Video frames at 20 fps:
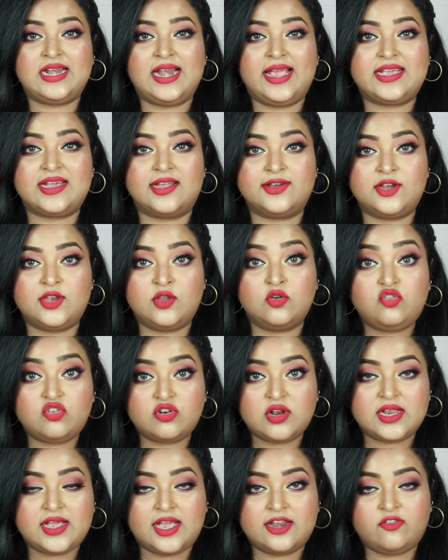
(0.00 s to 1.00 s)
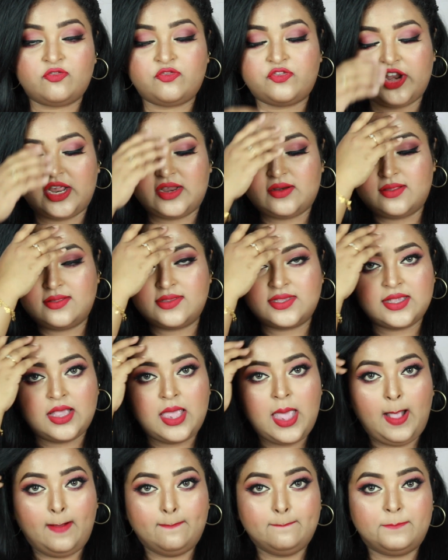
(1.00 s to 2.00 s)
it like a neutral kind of fragrance,
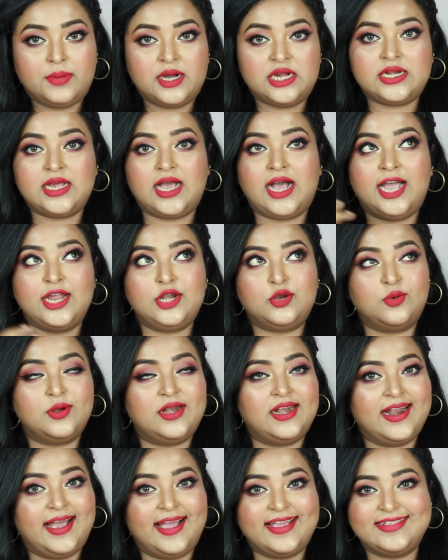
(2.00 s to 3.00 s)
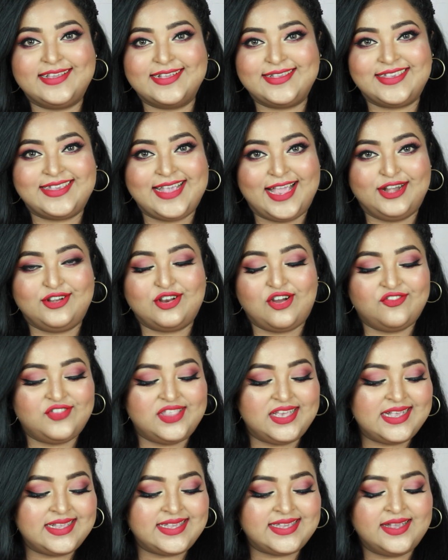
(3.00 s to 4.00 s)
but I don't like the scent
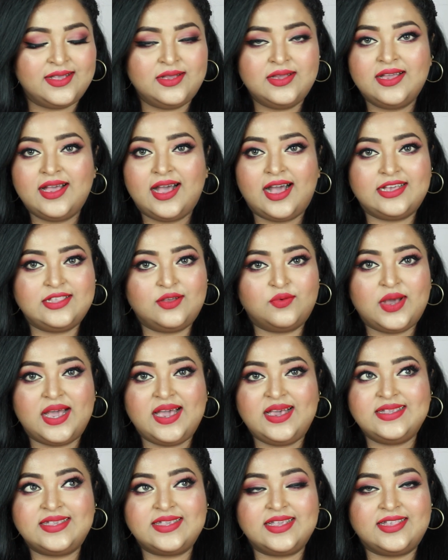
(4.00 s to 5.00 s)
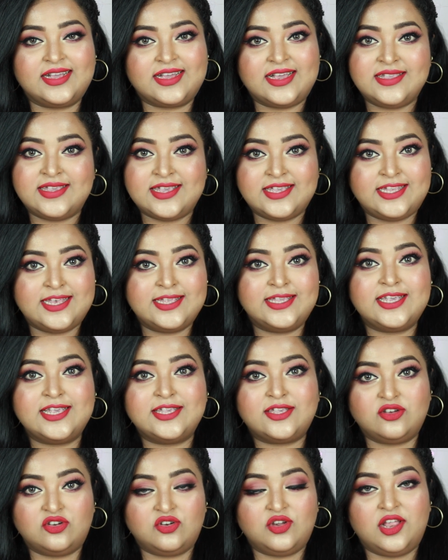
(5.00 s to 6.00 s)
of this. Otherwise, the consistency
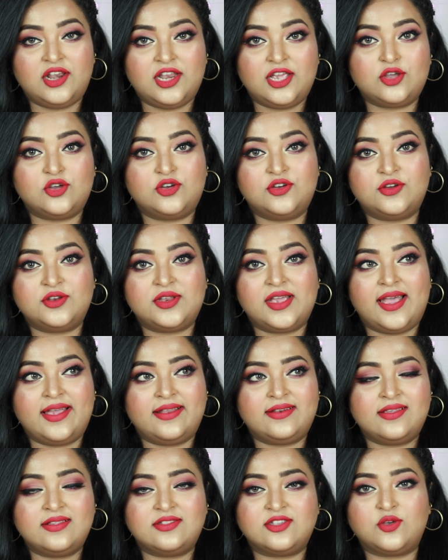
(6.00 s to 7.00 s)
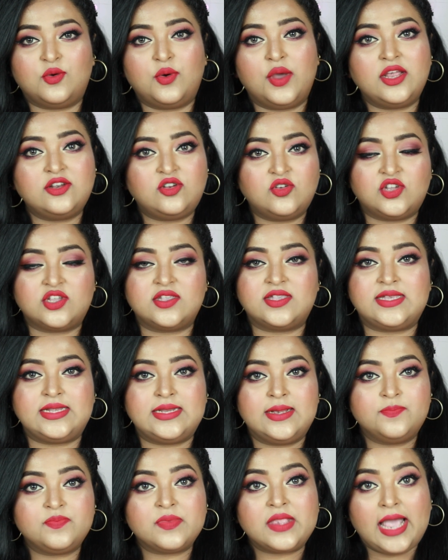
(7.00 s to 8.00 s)
is really good and it's going to
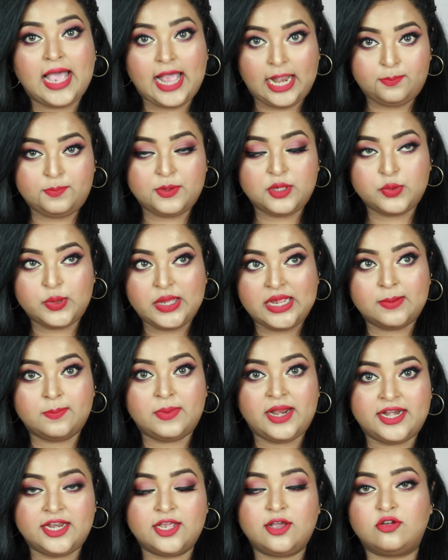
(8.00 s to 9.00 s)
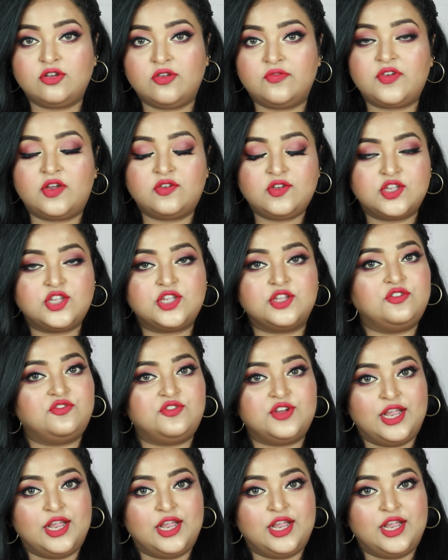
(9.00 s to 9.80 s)
just help you in blending out your foundation